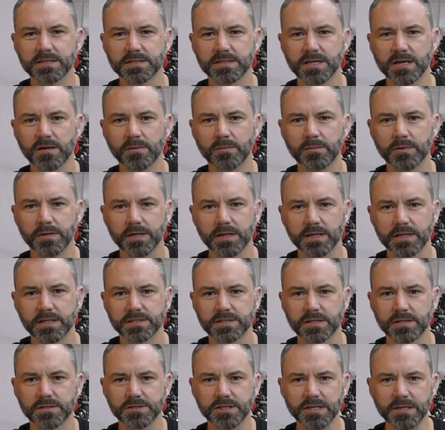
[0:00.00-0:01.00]
this helmet
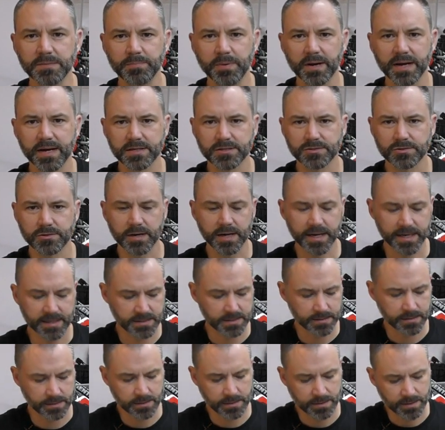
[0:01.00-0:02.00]
is the cheek pads are
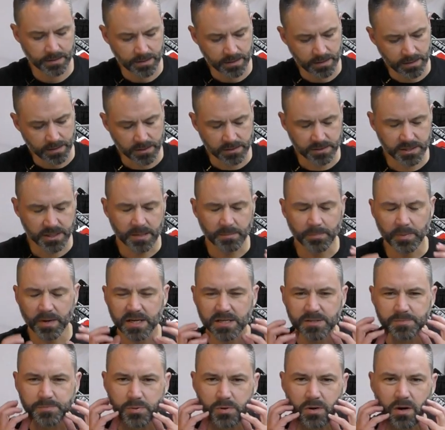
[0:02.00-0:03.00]
excellent. The cheek
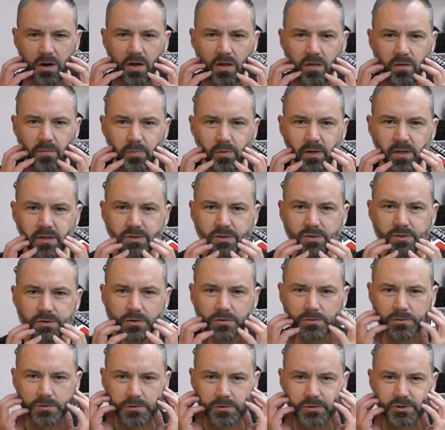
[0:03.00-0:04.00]
pads put all the pressure
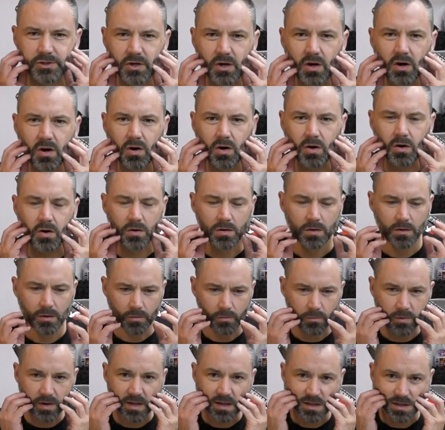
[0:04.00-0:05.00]
on your jaw
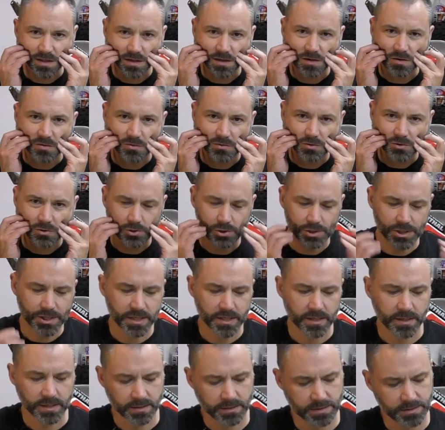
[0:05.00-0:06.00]
rather than on your
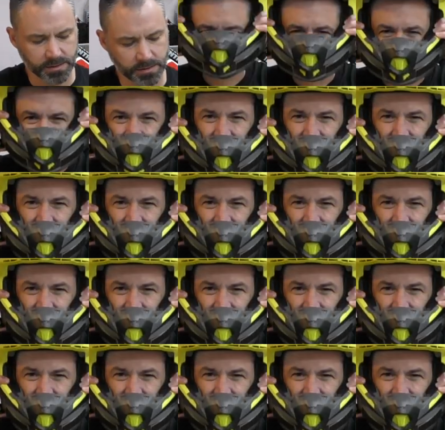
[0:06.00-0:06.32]
cheeks.